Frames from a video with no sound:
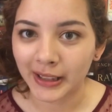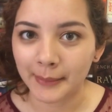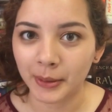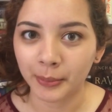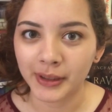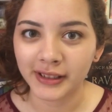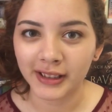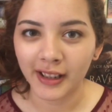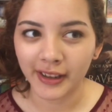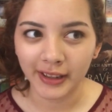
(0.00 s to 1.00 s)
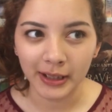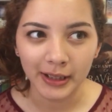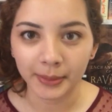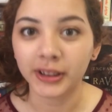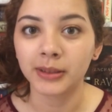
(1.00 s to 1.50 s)
Simon was
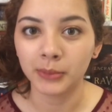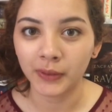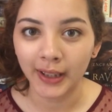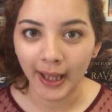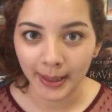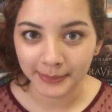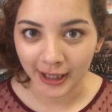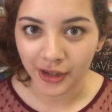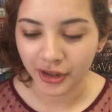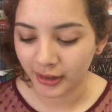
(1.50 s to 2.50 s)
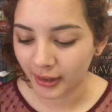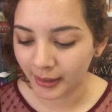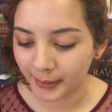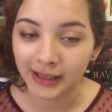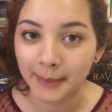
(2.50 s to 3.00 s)
the book to movie adaptation
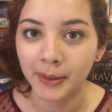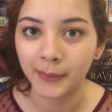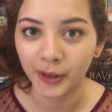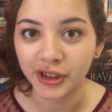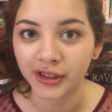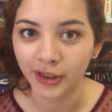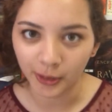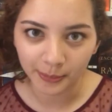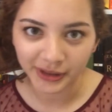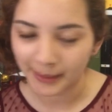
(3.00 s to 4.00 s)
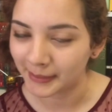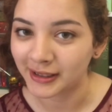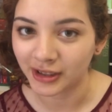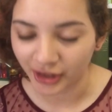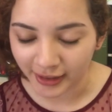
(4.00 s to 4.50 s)
of Simon versus the Homo
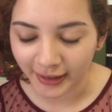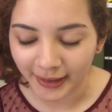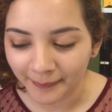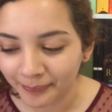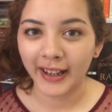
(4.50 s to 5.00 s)
Sapiens Agenda.